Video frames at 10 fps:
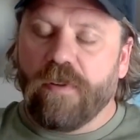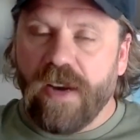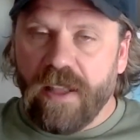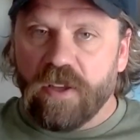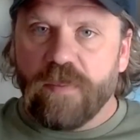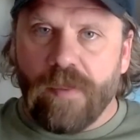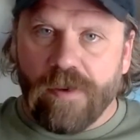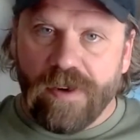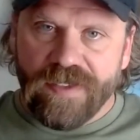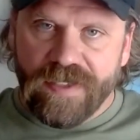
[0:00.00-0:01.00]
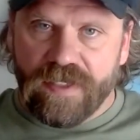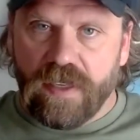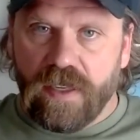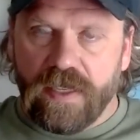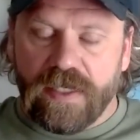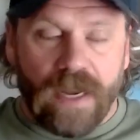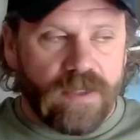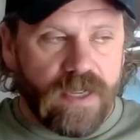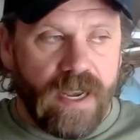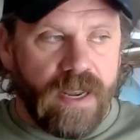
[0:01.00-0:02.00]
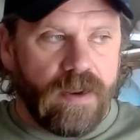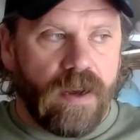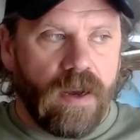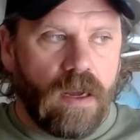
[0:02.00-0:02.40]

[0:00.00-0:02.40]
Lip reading: Creating those memories it sounds, again,